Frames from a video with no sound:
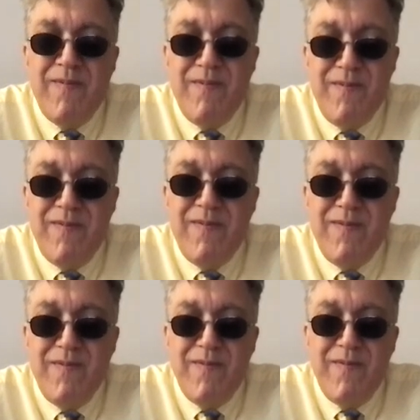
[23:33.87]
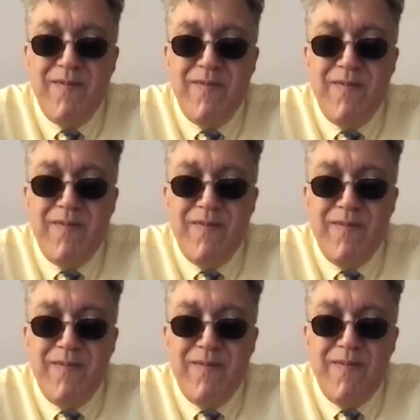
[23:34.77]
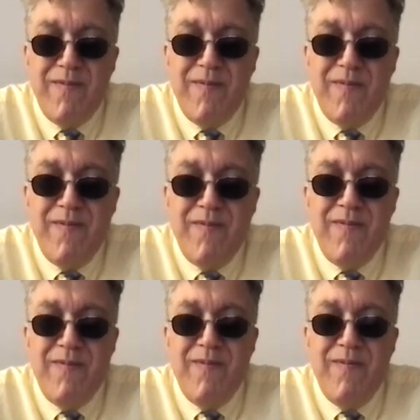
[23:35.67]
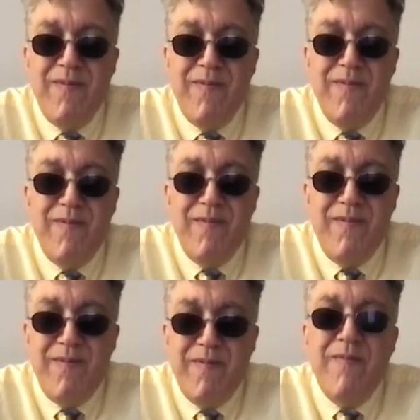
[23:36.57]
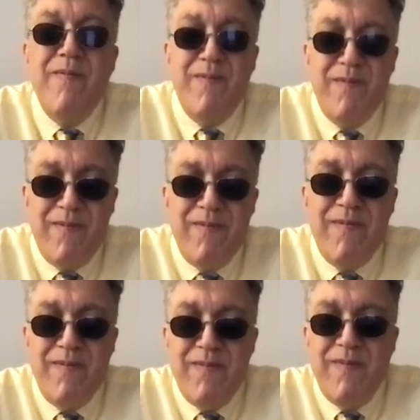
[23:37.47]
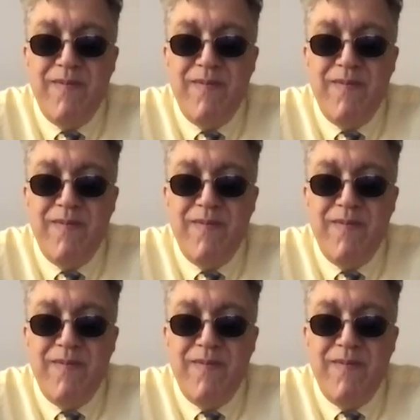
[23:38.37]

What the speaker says: (silent)